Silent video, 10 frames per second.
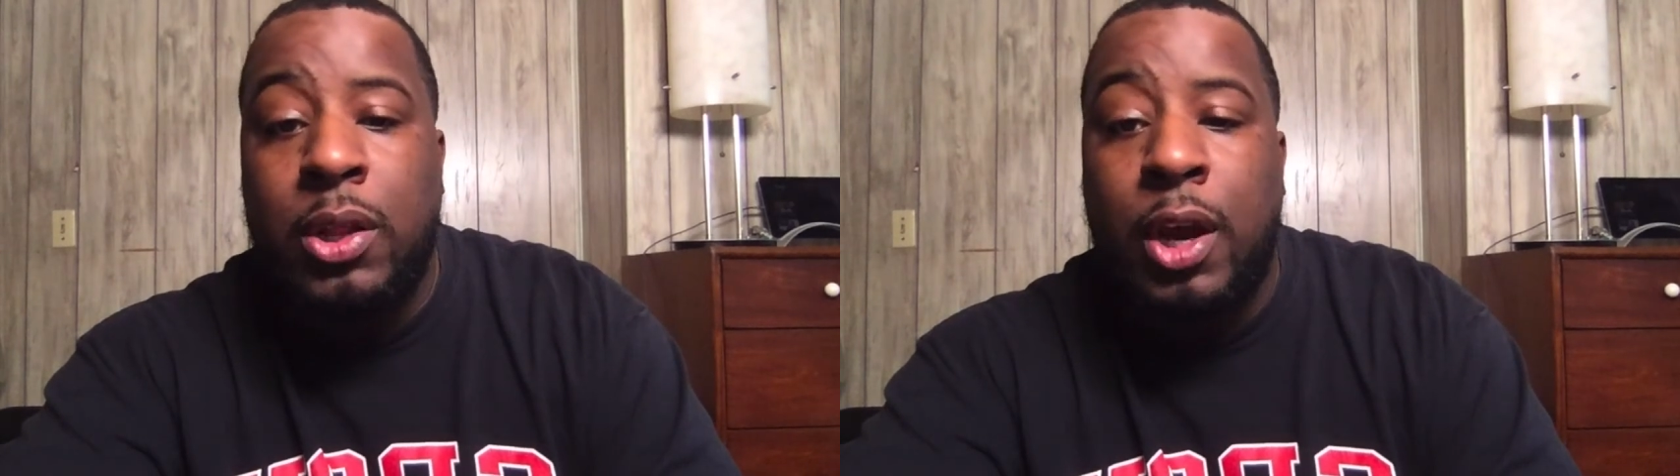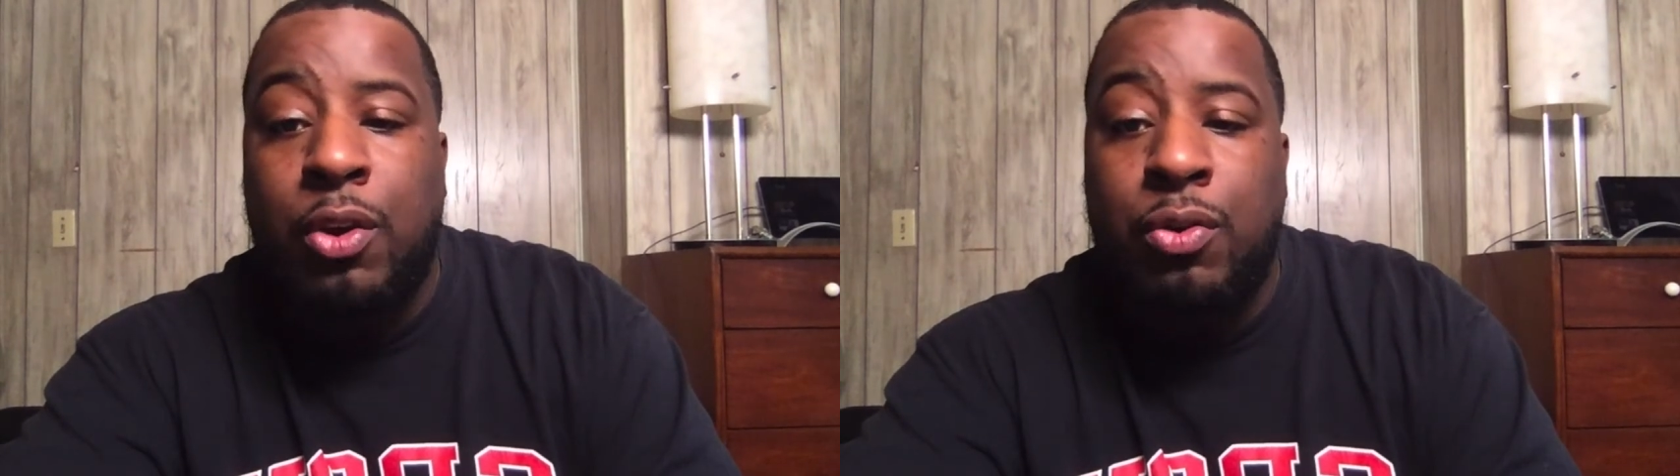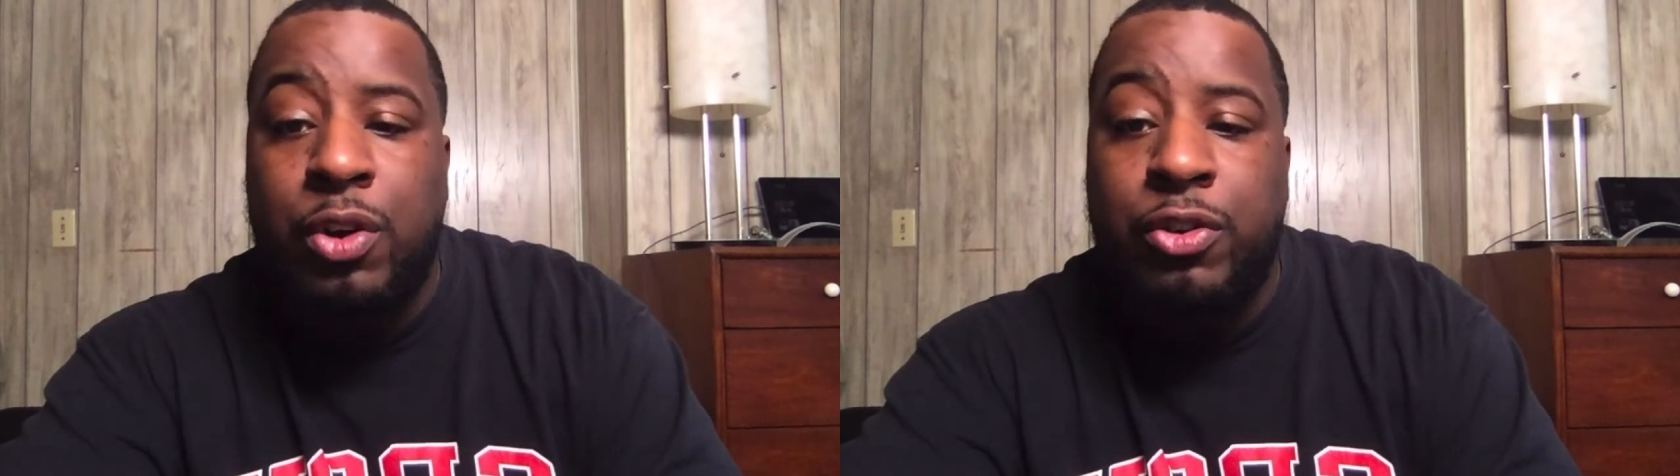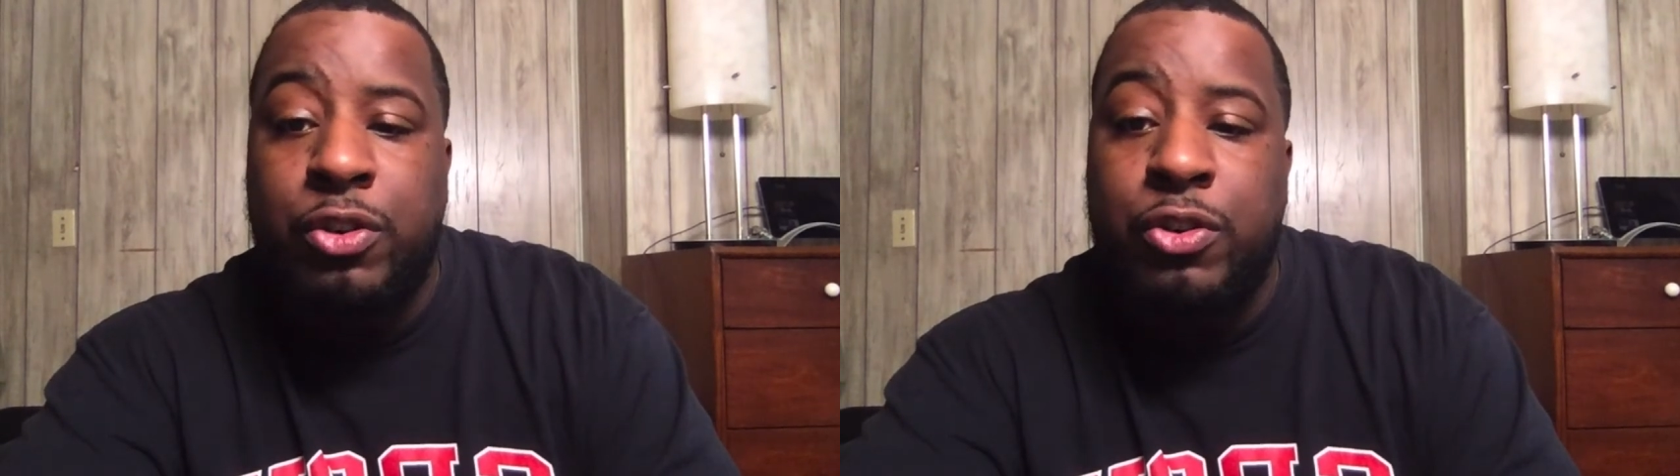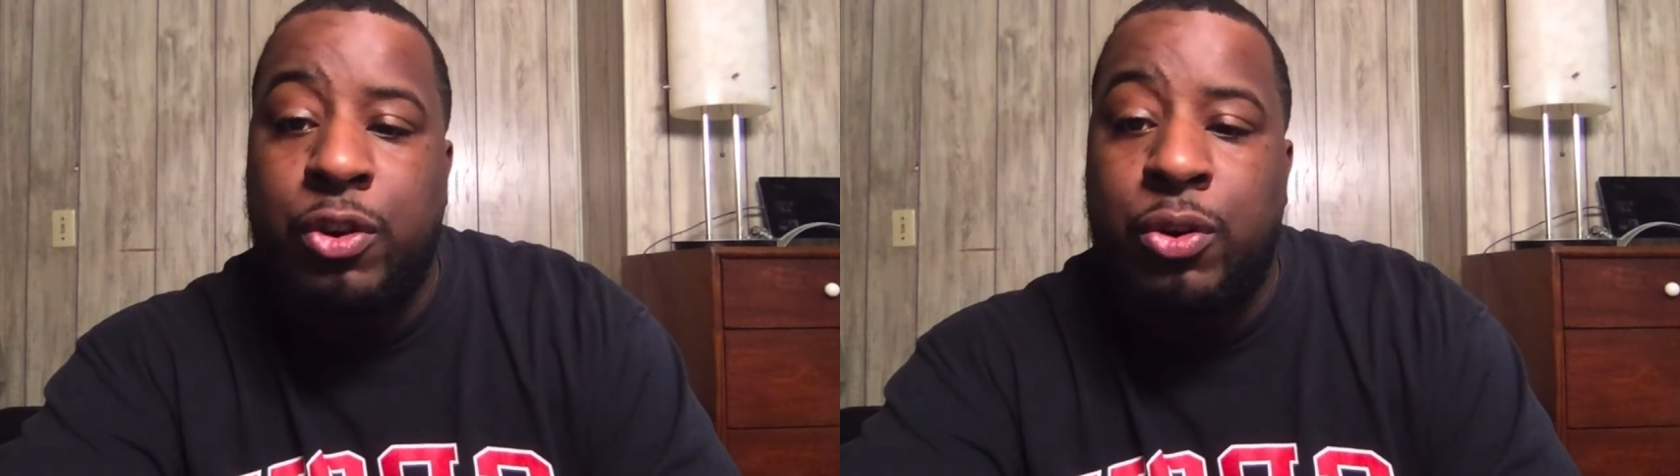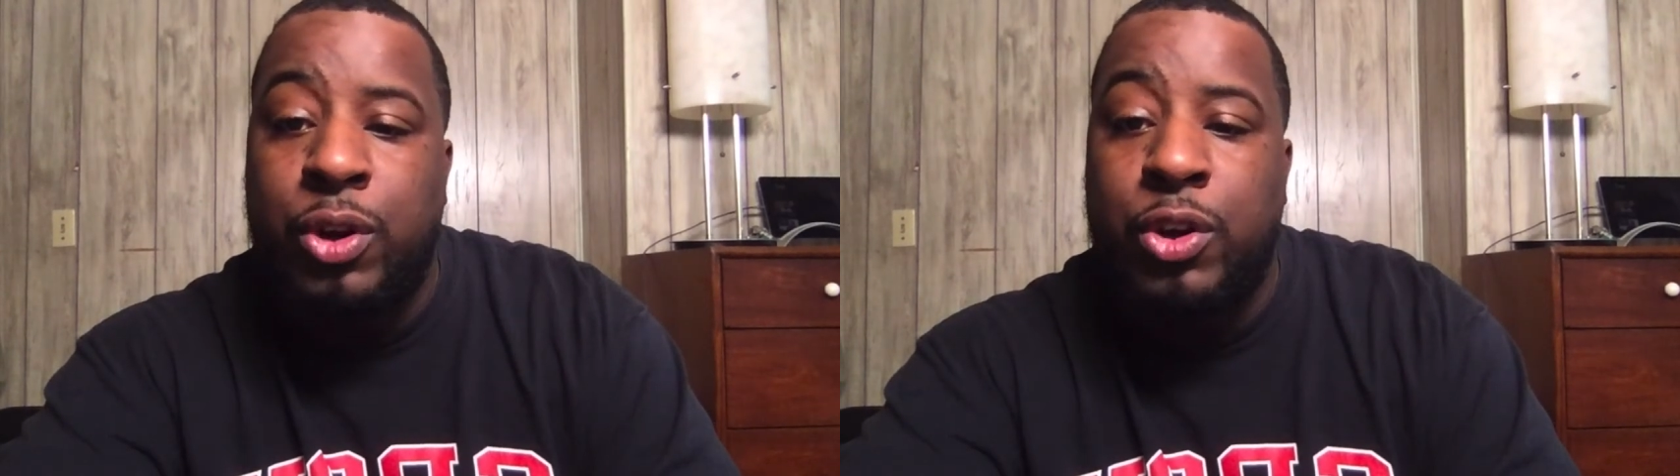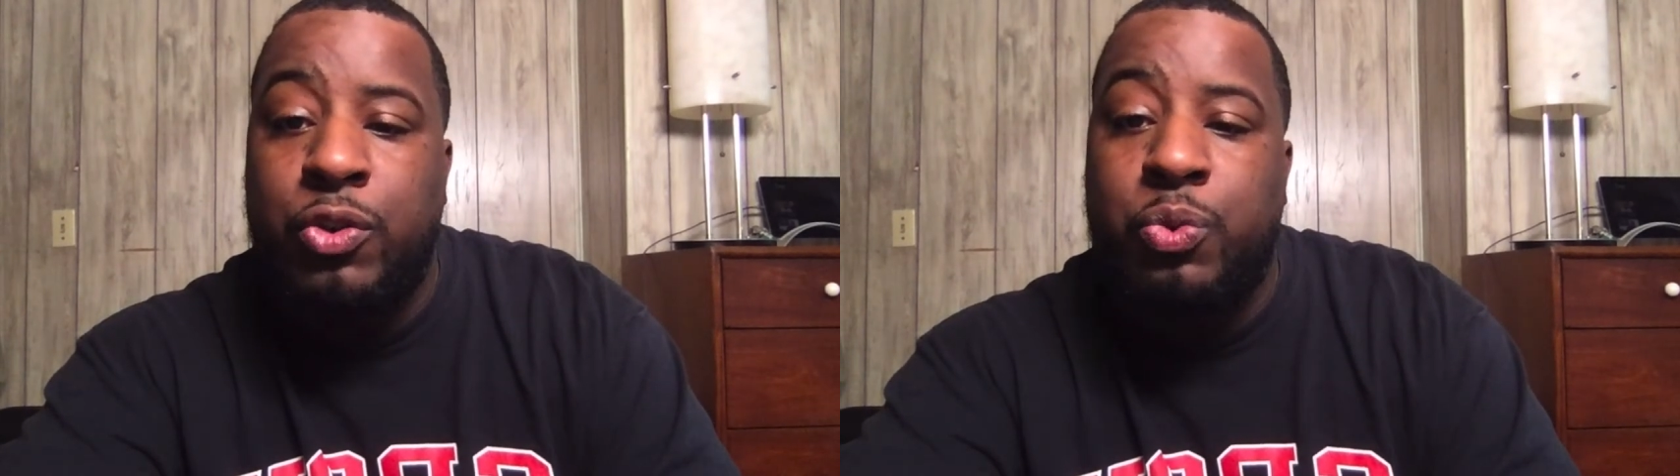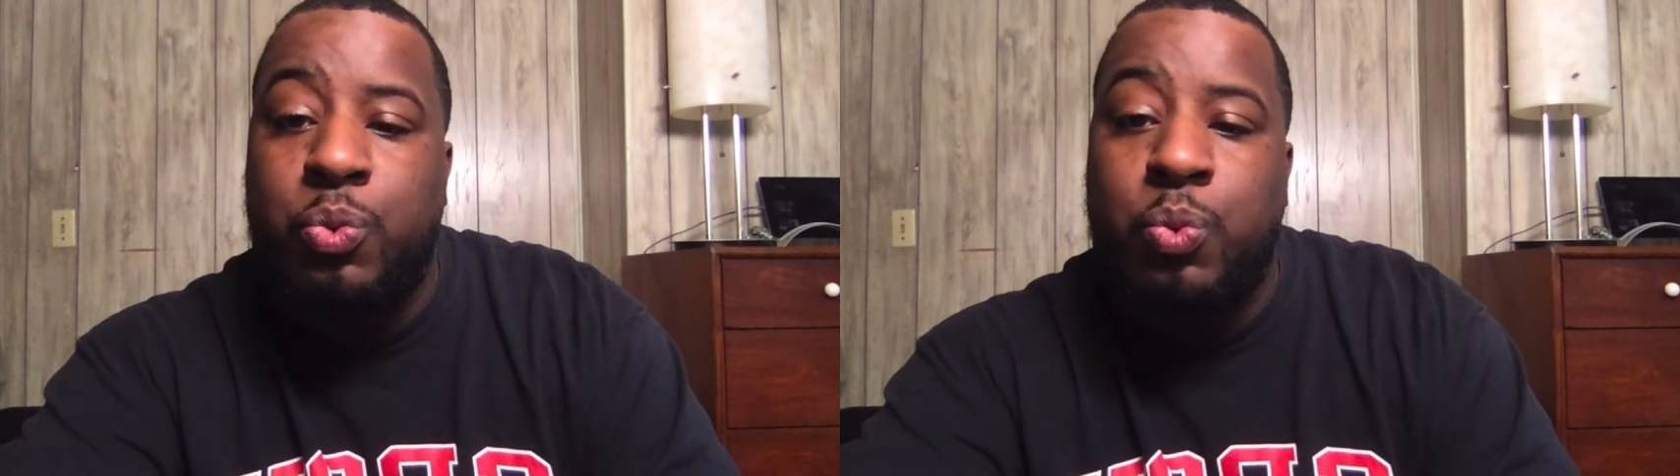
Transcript: that crushes earnings,